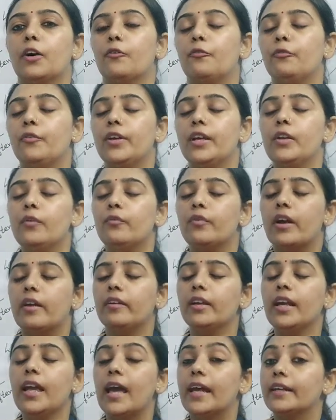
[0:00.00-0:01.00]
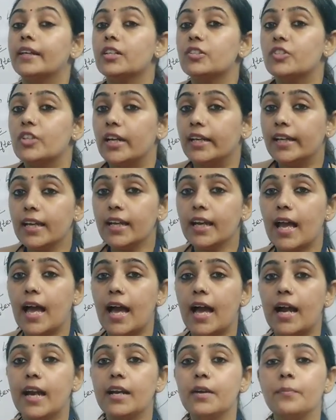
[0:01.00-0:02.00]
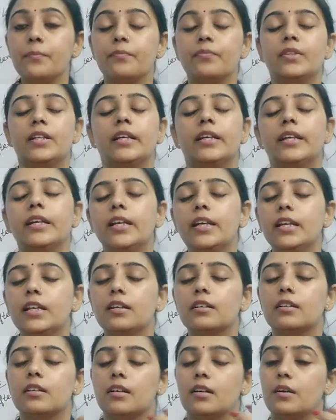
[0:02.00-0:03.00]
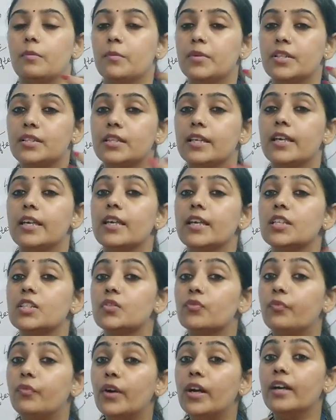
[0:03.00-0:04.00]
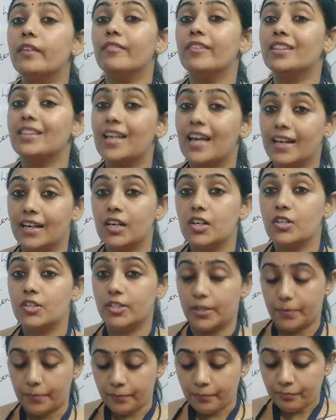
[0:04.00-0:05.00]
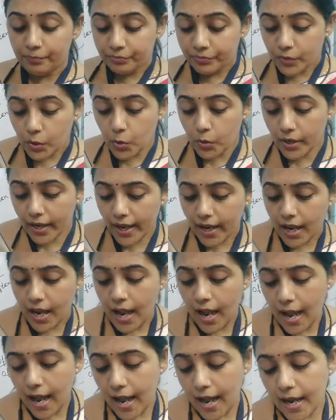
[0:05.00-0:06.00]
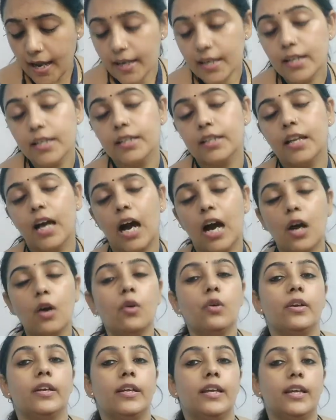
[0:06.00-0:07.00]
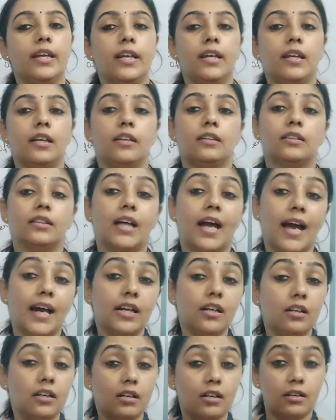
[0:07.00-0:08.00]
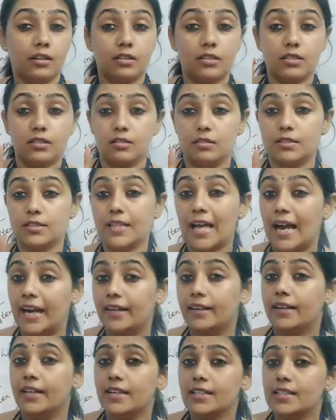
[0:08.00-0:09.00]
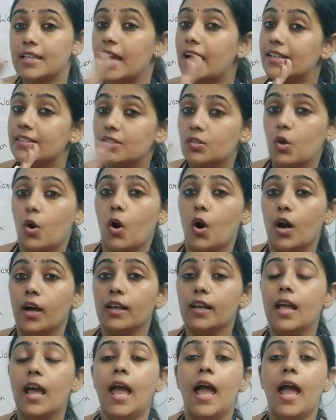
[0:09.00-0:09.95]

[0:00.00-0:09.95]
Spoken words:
feel very energetic, and he means he is filled with energy. Okay, and now that sadness has gone,